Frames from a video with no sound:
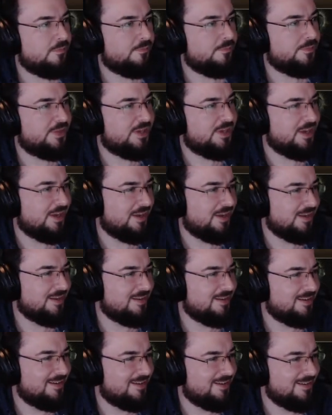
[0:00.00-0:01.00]
Yeah.
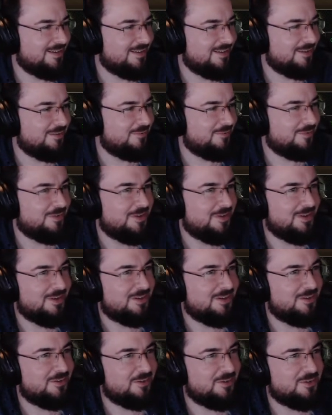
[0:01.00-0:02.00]

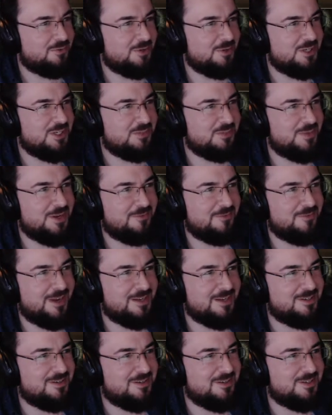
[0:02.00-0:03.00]
You got twice as many
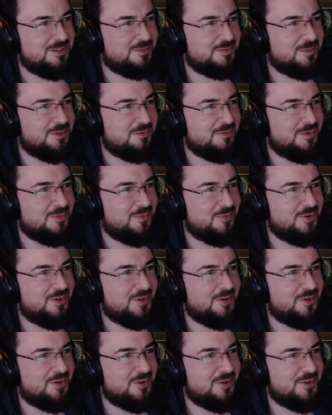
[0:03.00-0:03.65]
factories as me, remember?